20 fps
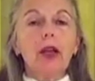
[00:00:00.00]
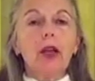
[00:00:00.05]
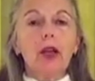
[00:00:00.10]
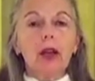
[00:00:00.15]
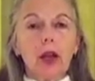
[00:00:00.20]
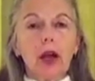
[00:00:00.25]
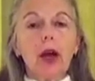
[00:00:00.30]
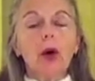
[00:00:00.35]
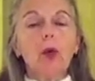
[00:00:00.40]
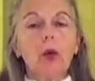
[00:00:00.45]

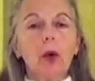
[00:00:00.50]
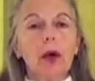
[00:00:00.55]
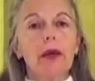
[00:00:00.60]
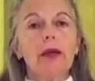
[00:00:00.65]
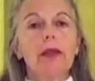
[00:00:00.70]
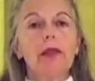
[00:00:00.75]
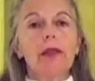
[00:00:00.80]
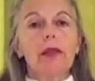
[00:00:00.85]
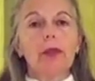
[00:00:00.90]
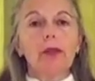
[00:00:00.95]
no
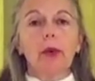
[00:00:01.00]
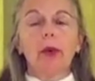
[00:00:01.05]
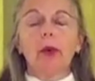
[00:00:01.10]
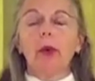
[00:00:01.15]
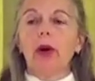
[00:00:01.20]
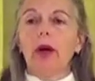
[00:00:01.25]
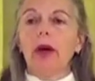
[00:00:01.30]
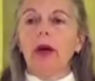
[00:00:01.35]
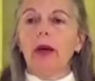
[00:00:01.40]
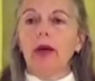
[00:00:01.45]
one is
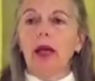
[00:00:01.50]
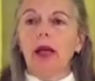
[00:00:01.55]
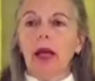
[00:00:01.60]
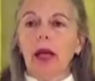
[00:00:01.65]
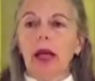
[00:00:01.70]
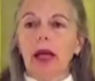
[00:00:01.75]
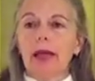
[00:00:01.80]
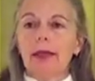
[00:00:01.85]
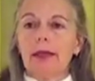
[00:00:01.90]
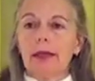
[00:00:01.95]
born
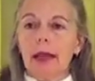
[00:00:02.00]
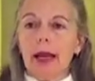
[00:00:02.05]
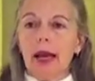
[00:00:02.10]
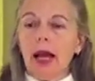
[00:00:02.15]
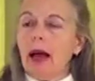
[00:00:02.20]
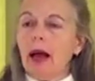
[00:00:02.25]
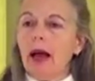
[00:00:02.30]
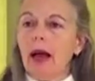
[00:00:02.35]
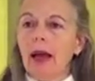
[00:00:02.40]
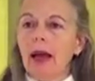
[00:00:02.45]
as an
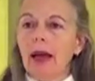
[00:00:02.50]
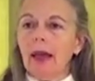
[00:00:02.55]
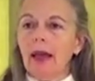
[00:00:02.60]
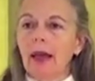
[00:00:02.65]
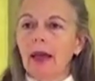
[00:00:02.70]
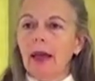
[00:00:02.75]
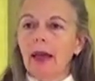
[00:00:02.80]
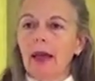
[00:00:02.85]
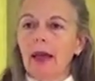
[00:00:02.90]
I.